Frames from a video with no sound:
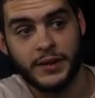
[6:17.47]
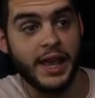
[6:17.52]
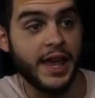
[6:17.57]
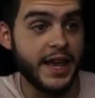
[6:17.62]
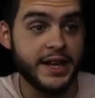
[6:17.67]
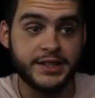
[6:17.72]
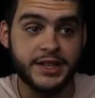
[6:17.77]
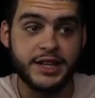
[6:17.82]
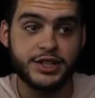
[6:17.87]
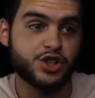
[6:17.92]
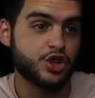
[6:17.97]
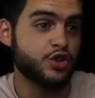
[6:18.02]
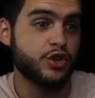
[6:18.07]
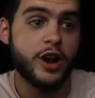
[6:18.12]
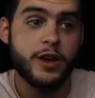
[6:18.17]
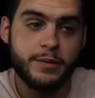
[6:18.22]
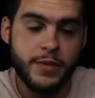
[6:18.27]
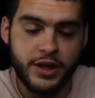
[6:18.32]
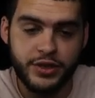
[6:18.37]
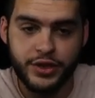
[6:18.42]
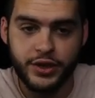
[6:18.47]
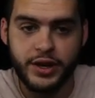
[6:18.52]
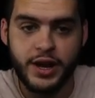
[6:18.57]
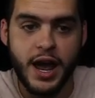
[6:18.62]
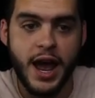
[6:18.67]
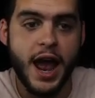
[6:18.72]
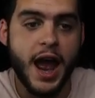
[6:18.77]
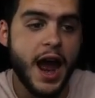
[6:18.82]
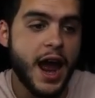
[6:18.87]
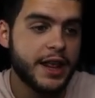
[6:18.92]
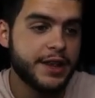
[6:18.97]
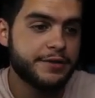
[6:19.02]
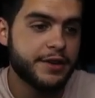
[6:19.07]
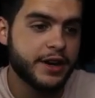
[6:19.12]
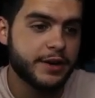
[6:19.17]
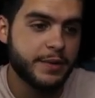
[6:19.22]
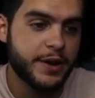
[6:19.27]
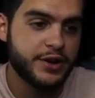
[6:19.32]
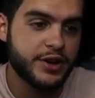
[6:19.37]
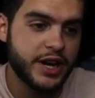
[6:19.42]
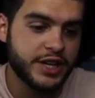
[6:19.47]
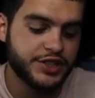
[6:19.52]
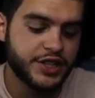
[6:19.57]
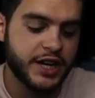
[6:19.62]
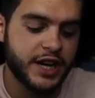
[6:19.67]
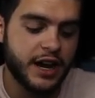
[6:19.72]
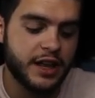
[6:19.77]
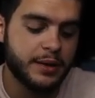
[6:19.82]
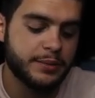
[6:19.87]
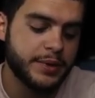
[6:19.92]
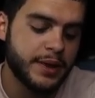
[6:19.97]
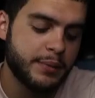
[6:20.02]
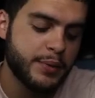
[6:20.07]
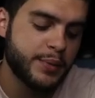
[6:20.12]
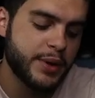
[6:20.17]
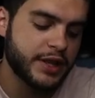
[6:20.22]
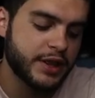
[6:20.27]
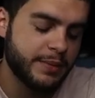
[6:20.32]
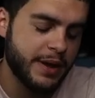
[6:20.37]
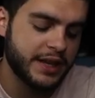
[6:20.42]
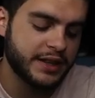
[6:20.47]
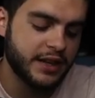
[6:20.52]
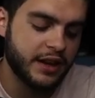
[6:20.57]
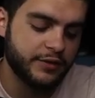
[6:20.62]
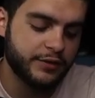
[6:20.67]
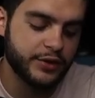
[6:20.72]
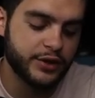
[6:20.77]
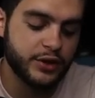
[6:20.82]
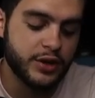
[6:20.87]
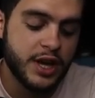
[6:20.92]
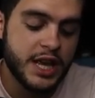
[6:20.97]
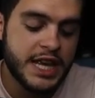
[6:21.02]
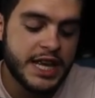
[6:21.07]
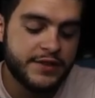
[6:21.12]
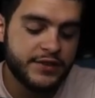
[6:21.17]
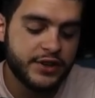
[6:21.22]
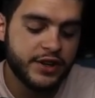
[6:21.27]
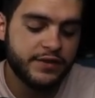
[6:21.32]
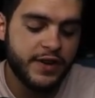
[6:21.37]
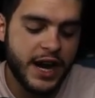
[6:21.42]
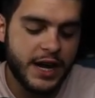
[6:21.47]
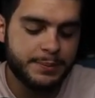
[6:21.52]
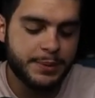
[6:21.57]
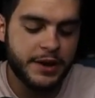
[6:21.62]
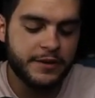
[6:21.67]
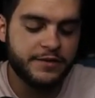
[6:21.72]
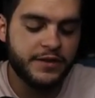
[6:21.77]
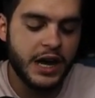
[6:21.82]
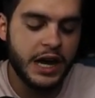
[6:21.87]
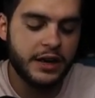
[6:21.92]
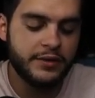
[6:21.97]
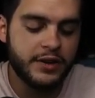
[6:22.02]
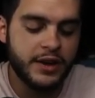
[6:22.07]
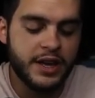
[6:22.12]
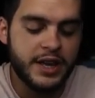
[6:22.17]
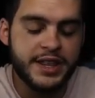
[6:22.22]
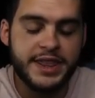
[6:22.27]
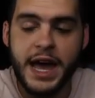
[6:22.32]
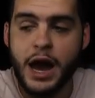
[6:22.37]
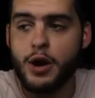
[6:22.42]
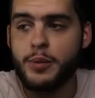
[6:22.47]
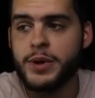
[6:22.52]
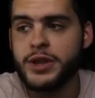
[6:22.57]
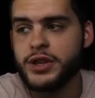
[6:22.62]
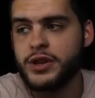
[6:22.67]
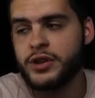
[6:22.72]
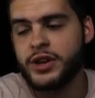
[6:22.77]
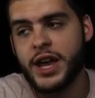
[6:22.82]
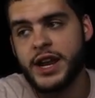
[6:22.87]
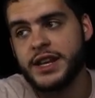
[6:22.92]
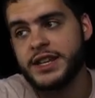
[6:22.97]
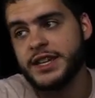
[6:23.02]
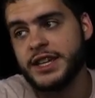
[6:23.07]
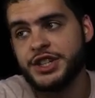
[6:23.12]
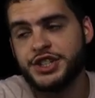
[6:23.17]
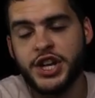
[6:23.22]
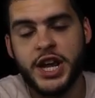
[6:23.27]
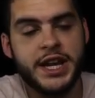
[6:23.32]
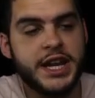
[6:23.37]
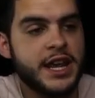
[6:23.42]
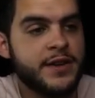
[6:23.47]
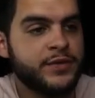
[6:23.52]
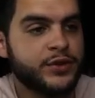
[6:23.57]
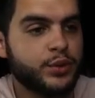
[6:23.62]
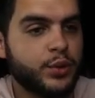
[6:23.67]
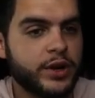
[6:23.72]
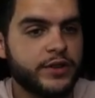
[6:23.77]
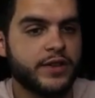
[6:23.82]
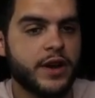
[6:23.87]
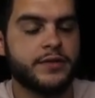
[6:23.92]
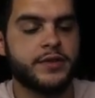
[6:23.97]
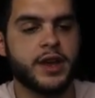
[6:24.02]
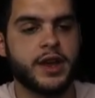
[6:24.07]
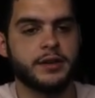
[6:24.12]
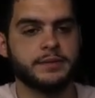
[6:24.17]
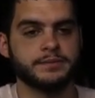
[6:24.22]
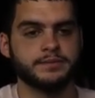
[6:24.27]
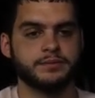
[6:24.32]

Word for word: It's a great method. I highly recommend you guys check it out. Let me break the math down for you. If you divide it by 5, that would mean that you're getting each 88 for 25K.